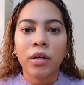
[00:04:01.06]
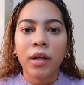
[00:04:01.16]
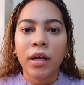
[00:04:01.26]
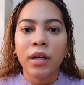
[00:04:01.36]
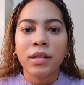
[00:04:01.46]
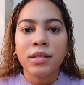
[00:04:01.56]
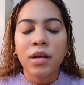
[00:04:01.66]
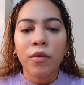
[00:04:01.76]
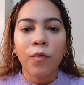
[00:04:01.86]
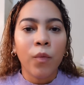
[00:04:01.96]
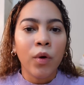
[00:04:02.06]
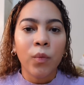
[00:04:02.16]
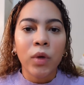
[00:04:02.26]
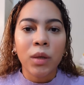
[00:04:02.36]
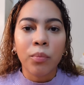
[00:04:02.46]
Like, instead of
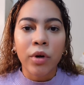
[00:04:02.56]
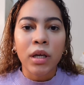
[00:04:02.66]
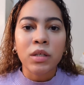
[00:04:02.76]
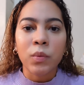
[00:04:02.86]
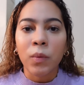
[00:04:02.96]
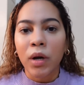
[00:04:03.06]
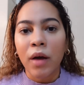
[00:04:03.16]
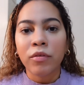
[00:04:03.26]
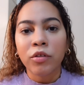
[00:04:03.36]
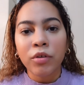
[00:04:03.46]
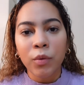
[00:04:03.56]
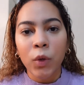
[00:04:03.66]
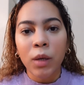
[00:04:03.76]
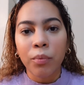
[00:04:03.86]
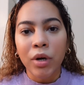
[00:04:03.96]
1 week breaks, we would have 3
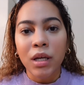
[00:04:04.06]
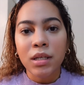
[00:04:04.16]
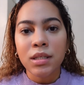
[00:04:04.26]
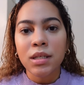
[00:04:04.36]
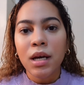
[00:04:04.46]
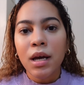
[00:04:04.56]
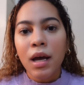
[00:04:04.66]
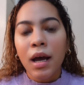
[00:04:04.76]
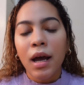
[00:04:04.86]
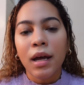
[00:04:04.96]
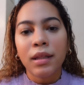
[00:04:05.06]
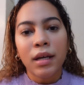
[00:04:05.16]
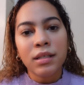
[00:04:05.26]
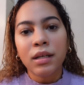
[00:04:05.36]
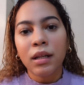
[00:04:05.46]
week breaks, and
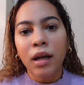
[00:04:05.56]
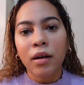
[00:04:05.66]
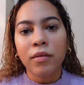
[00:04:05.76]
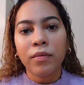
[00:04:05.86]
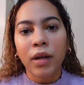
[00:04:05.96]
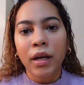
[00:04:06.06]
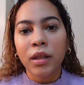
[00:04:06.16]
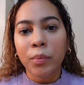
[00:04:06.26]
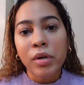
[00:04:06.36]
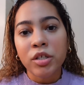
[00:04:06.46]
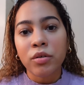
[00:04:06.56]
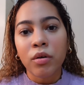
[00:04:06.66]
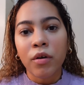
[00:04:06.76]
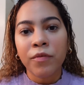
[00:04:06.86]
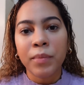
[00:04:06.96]
that took a lot of like the pressure
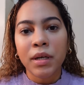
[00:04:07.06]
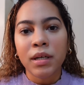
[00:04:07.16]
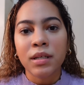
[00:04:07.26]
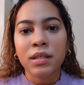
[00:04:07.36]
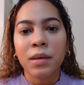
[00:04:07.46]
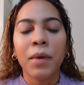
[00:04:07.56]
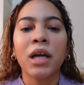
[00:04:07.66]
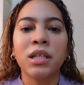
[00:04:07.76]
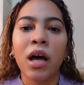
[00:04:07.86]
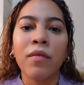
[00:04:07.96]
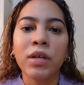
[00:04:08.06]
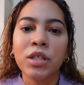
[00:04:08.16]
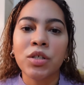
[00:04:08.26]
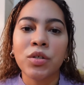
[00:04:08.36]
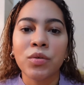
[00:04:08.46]
off, because imagine having
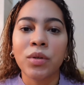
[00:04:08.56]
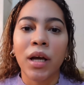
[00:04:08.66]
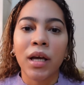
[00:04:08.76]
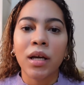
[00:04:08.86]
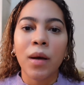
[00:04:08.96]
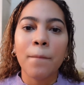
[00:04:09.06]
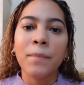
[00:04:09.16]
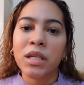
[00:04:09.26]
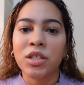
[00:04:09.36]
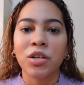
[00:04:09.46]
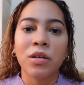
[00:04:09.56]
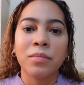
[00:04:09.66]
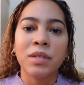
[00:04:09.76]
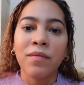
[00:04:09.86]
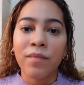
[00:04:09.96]
to do like
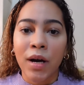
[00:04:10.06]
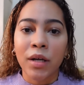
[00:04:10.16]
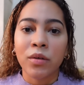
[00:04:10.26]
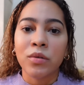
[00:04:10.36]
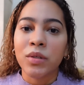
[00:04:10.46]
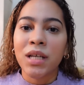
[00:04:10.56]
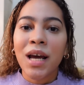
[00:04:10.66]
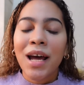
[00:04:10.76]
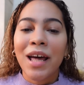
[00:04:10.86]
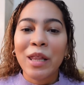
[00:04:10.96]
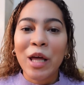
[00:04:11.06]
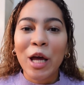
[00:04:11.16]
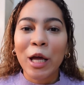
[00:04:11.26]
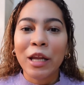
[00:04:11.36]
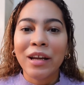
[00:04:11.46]
midterms and finals and
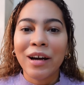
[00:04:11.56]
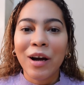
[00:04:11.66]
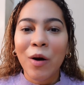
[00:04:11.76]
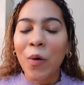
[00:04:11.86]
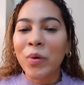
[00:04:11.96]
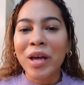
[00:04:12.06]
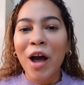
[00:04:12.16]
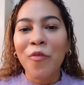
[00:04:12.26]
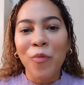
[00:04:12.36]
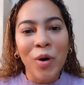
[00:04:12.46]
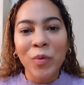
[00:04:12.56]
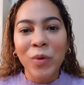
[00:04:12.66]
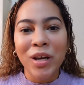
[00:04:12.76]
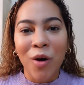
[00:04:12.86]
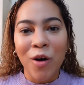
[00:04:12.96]
then only have 1
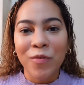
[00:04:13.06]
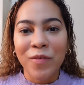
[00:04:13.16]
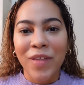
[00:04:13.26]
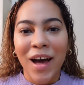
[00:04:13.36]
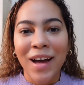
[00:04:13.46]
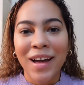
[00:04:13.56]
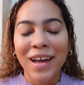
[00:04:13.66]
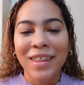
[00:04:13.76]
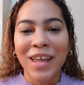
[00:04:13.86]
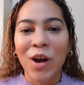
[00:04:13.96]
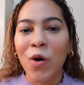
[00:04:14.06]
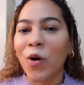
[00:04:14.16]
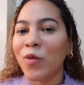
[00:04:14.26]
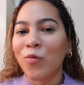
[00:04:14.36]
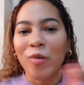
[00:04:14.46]
week off of that and then
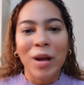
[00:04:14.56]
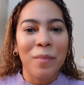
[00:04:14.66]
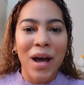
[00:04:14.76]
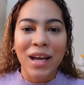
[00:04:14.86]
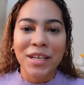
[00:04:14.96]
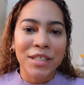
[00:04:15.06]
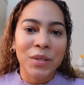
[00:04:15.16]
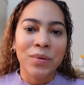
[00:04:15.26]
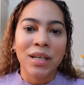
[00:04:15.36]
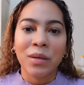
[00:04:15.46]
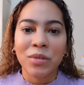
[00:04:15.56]
going right back into it.